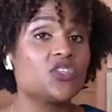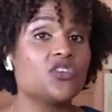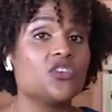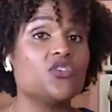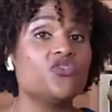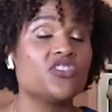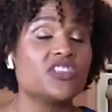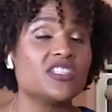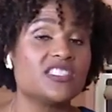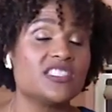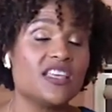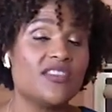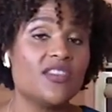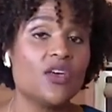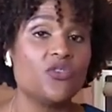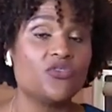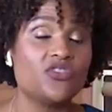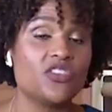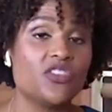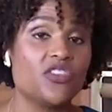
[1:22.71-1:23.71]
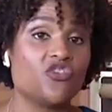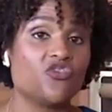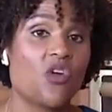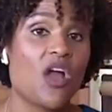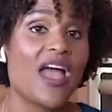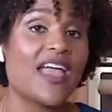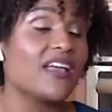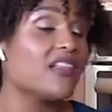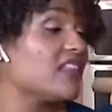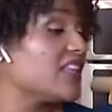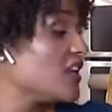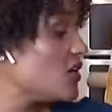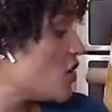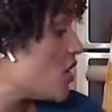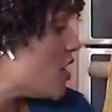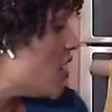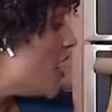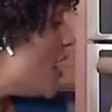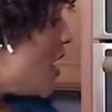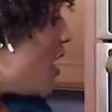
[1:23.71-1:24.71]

You should send those to the dry cleaner.